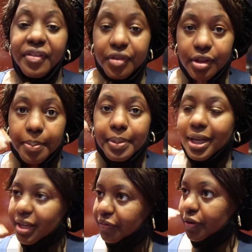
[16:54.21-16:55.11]
feel the
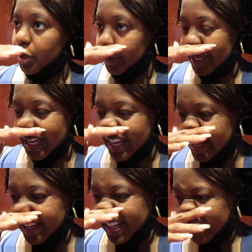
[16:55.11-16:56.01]
blood flowing
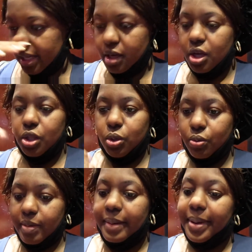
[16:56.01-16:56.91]

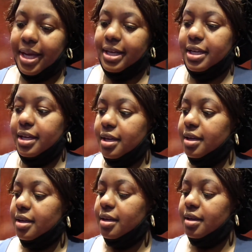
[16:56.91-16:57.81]
through my body
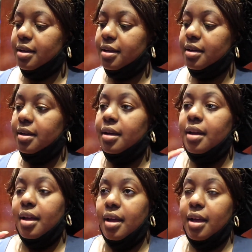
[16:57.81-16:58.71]

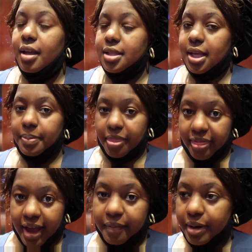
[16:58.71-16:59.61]
because I'm
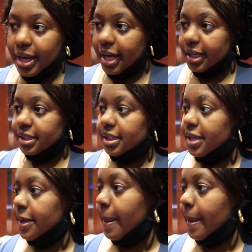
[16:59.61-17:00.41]
that relaxed.